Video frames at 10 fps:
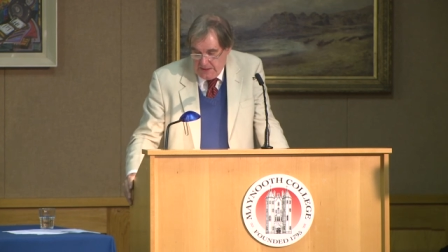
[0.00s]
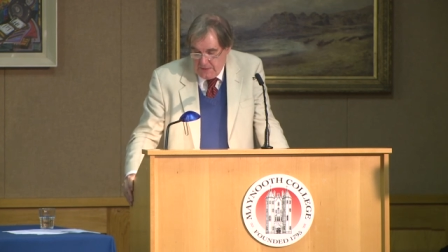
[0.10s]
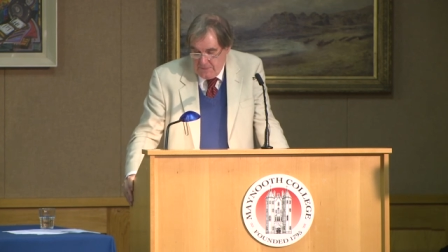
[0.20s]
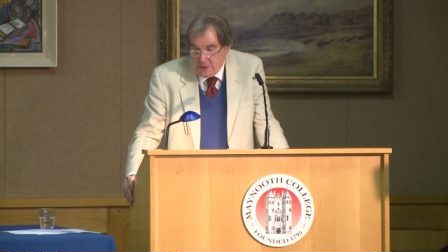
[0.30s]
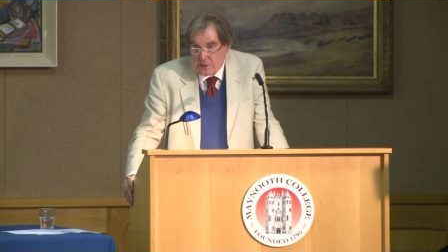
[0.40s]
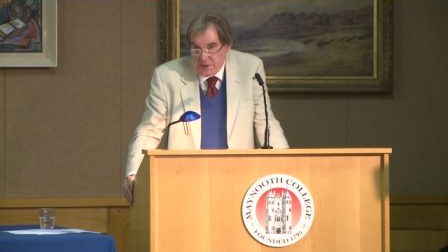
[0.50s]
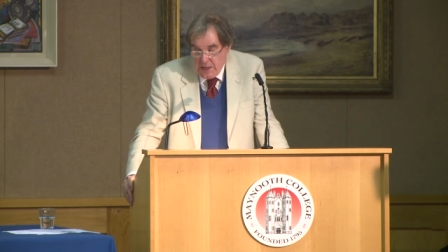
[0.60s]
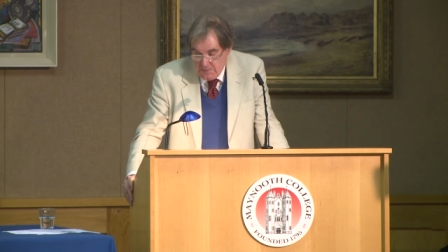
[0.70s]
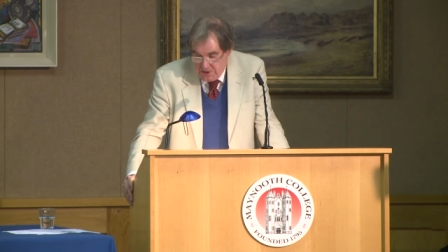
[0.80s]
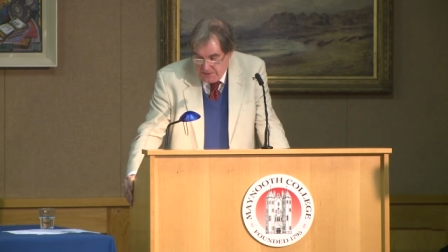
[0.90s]
giving those
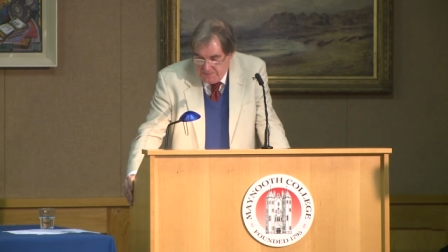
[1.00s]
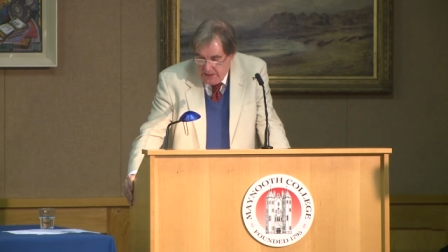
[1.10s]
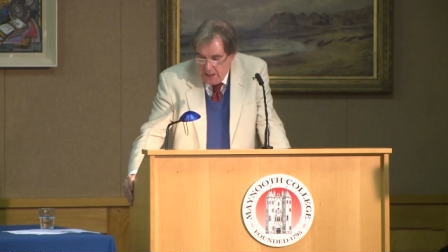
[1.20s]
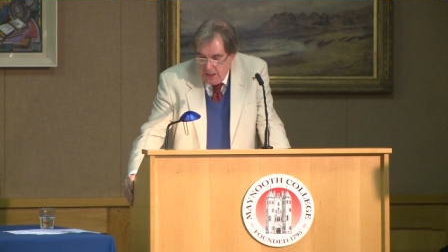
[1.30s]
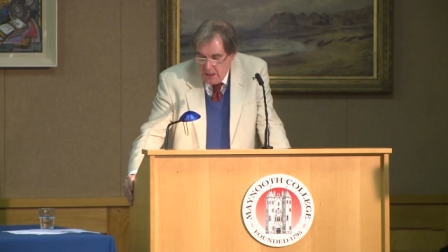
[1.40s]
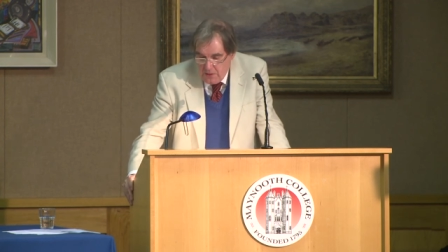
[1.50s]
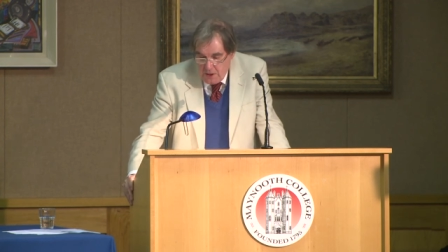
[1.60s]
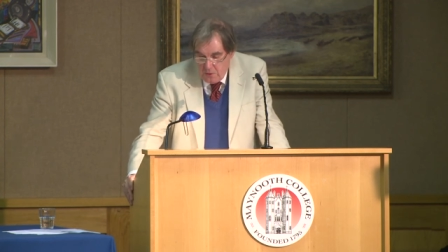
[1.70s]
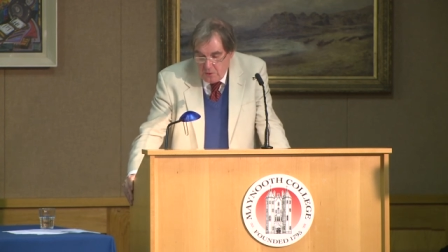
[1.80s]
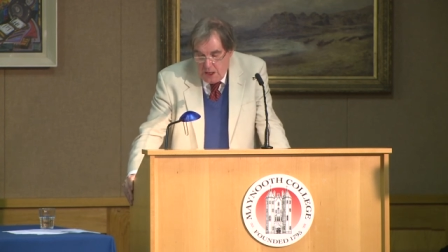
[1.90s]
names,
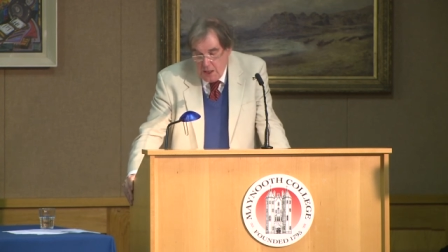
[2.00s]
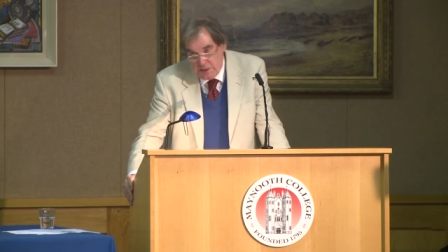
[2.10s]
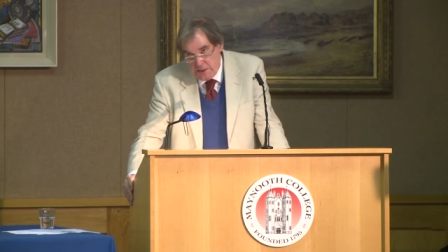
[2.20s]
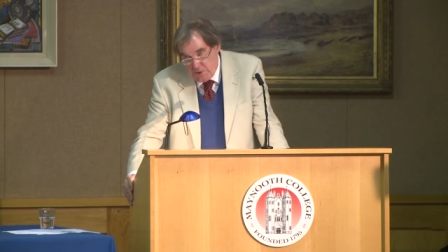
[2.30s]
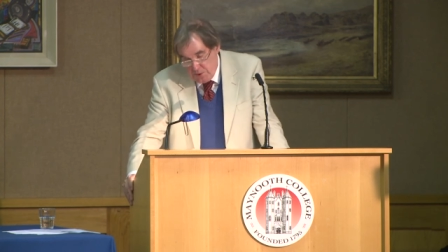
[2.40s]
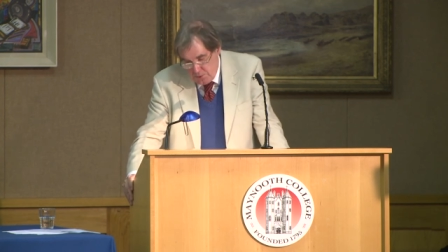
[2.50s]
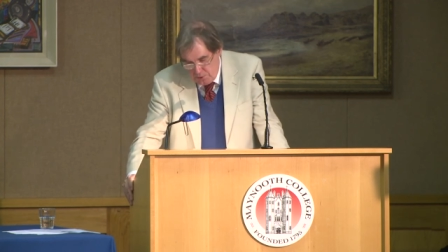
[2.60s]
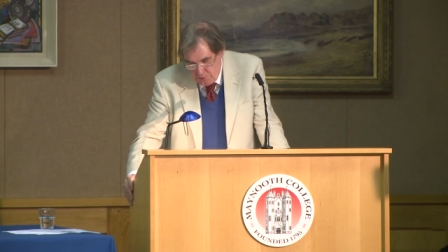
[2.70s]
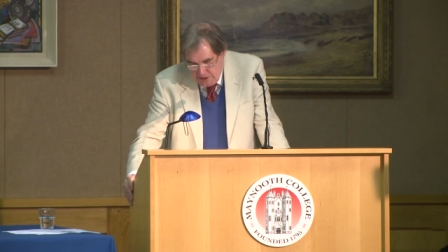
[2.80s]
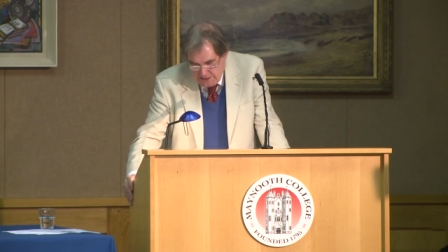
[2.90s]
though hardly with a
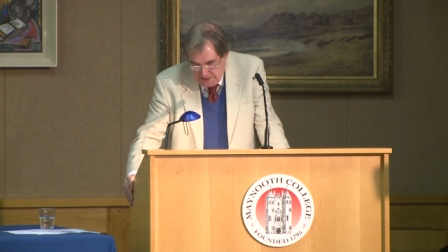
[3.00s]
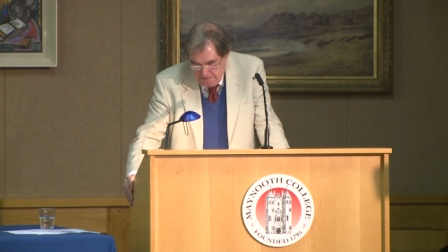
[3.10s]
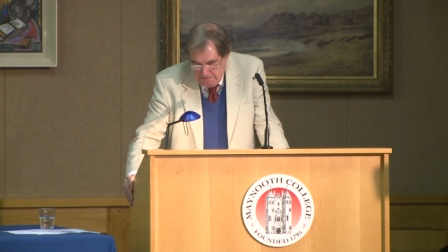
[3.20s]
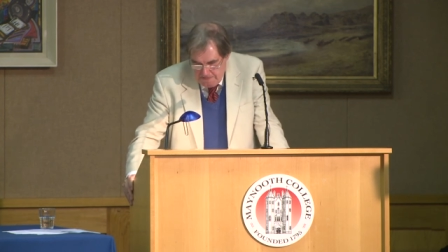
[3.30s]
good grace.